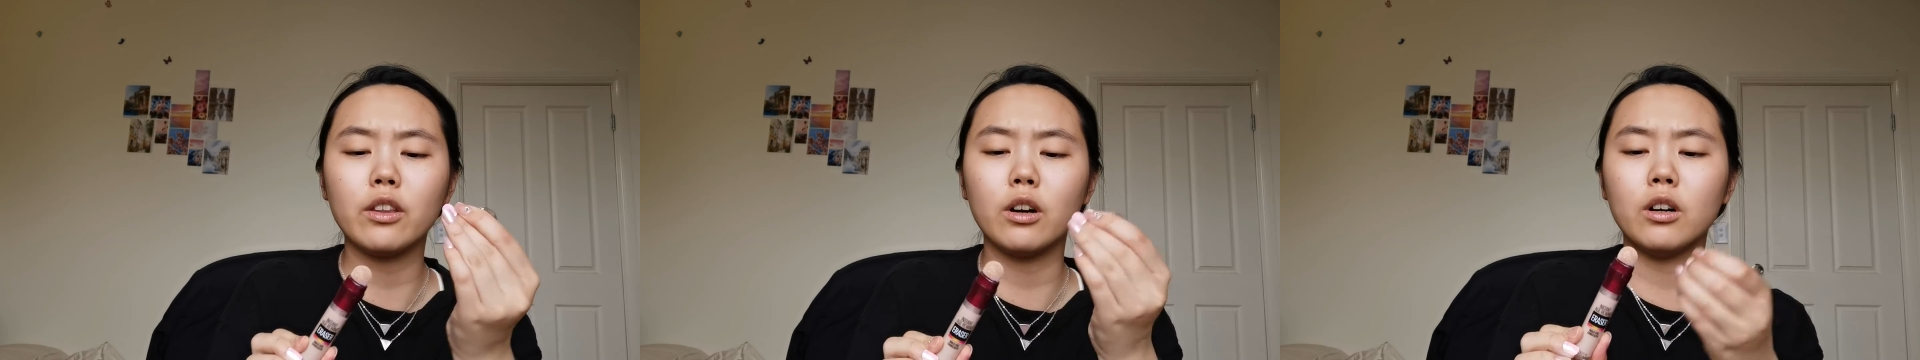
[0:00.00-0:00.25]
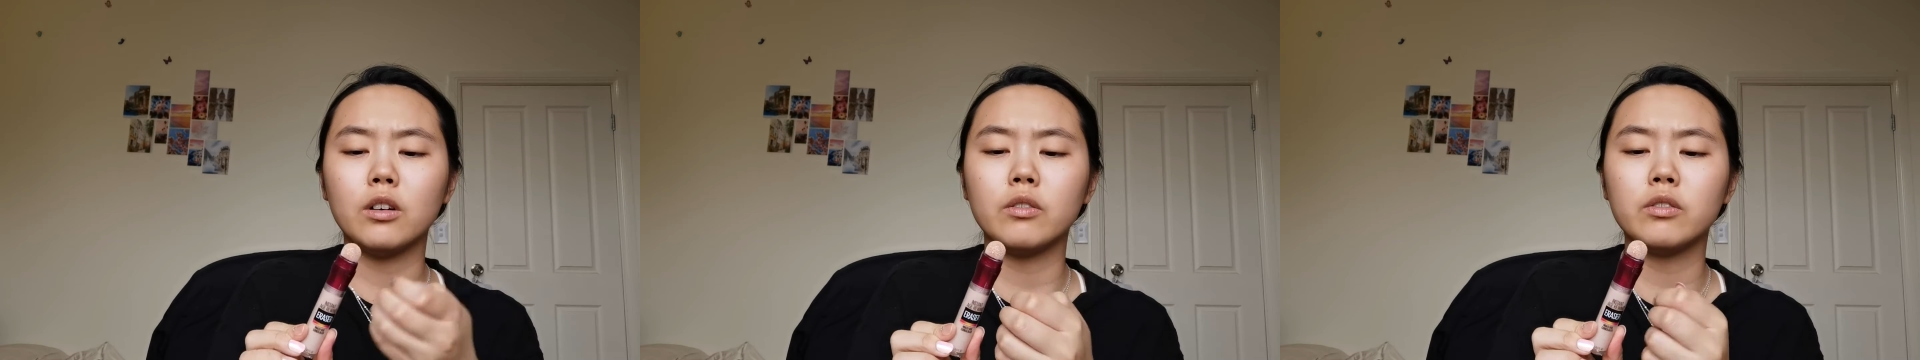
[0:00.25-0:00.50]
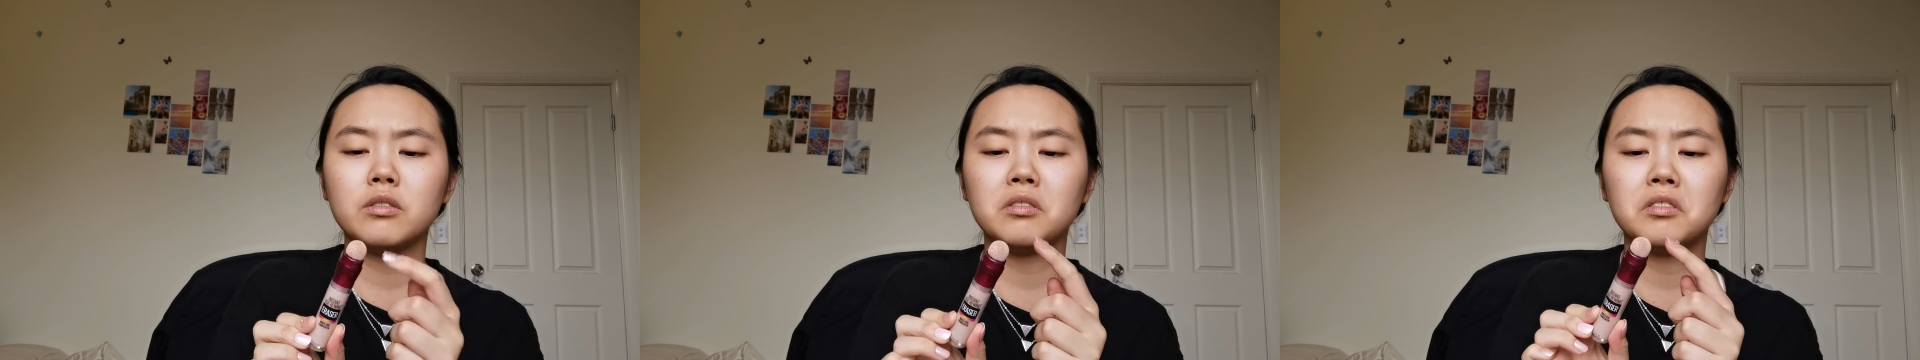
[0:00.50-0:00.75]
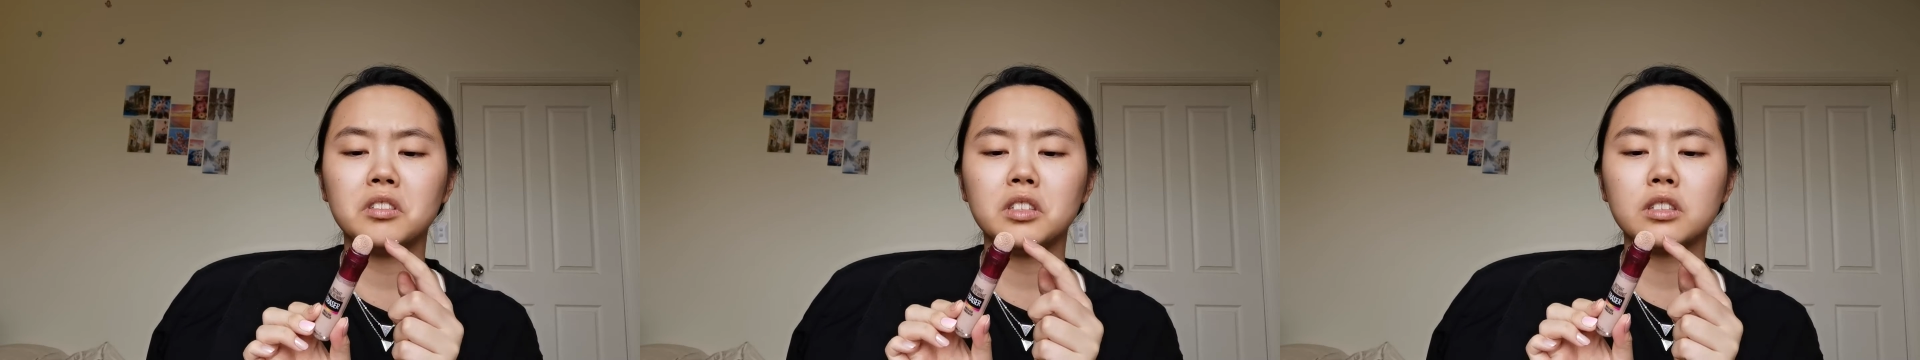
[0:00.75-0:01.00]
of
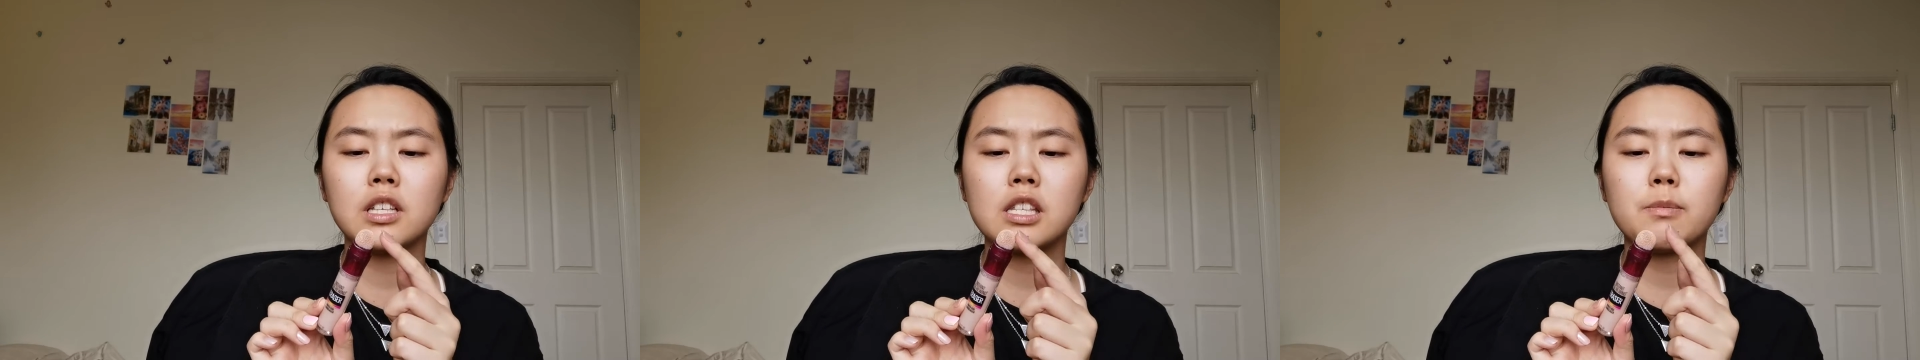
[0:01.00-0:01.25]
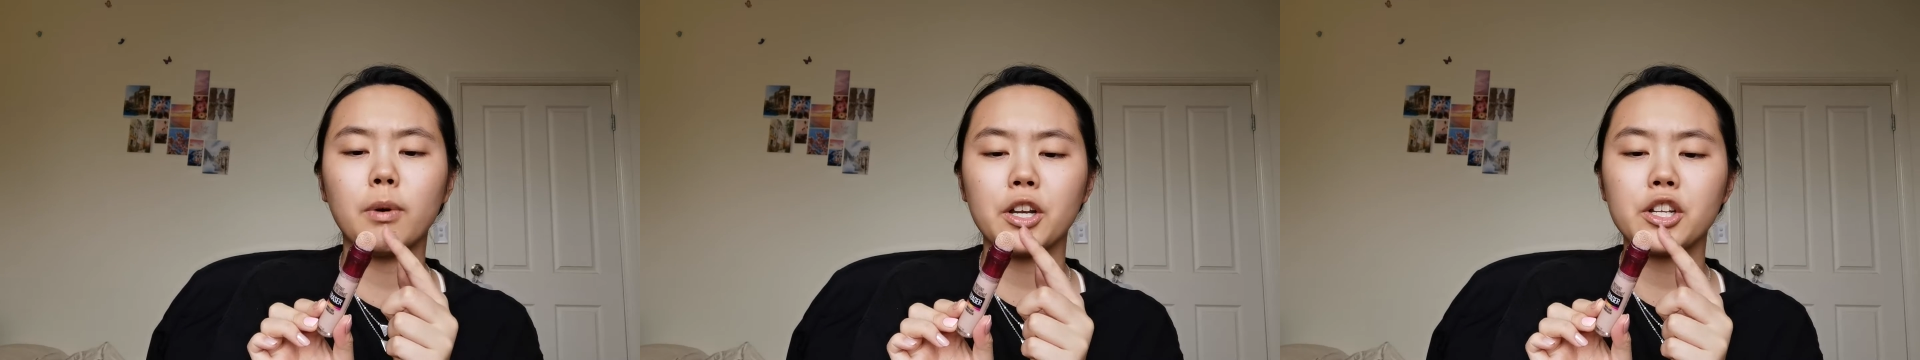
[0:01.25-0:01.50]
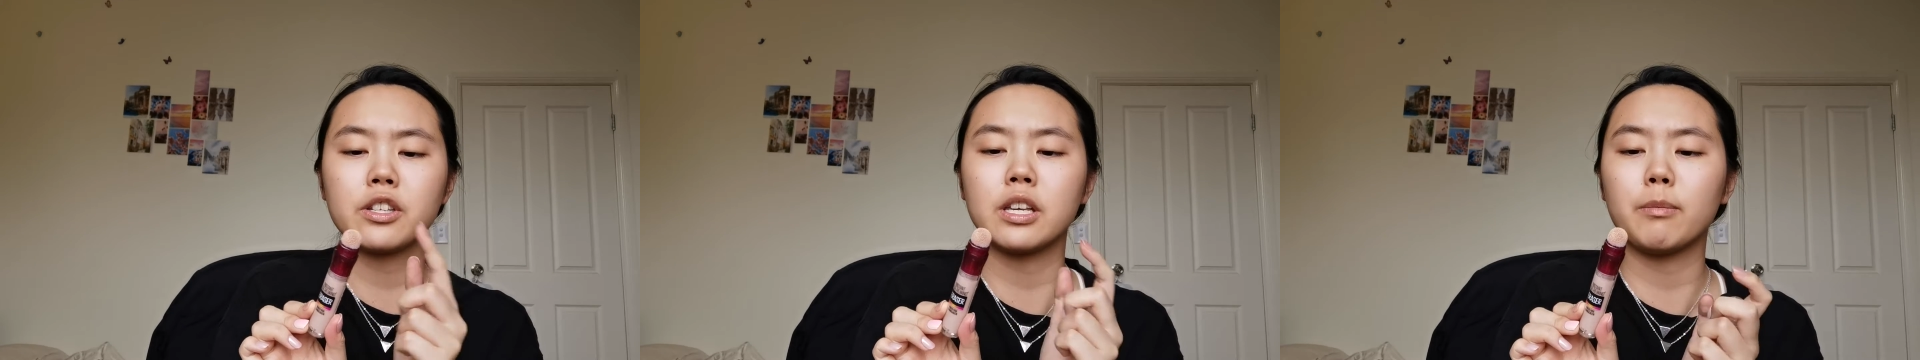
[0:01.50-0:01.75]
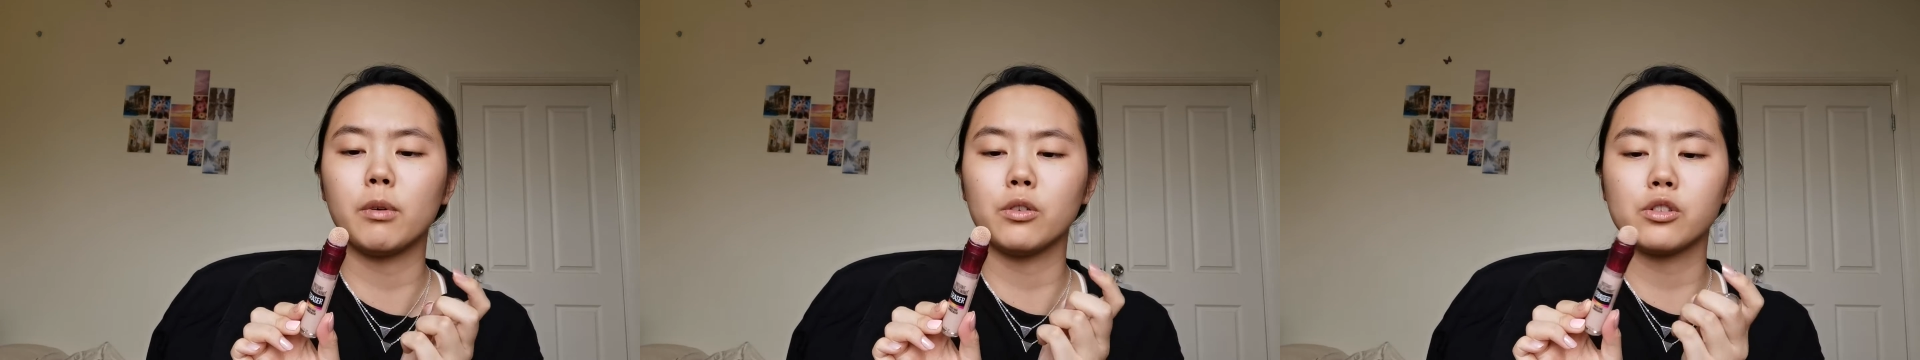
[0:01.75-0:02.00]
the sponge
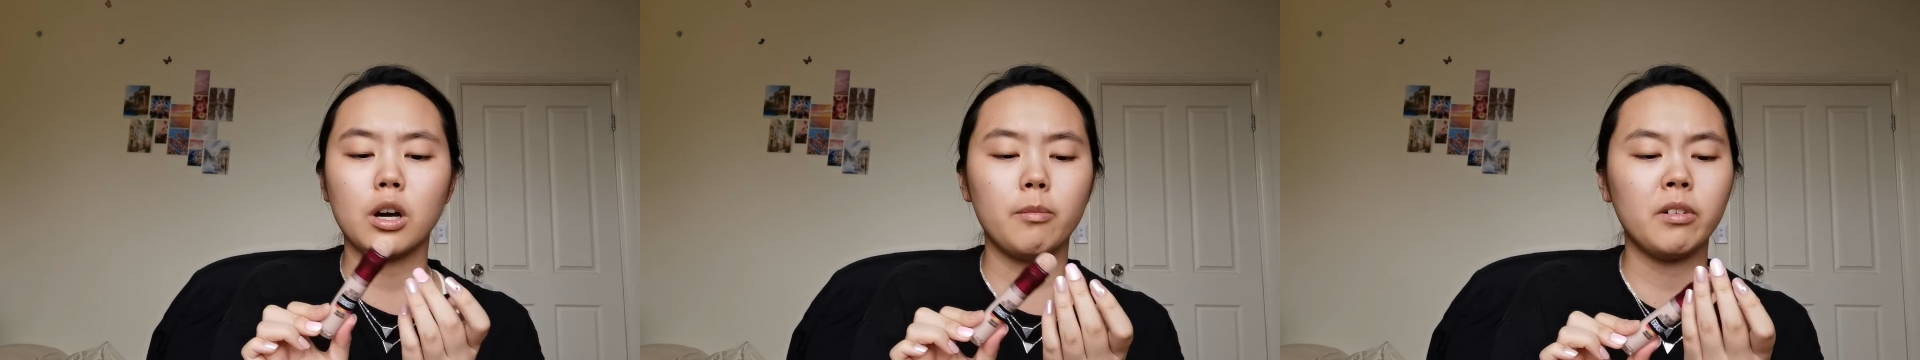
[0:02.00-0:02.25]
tip on top.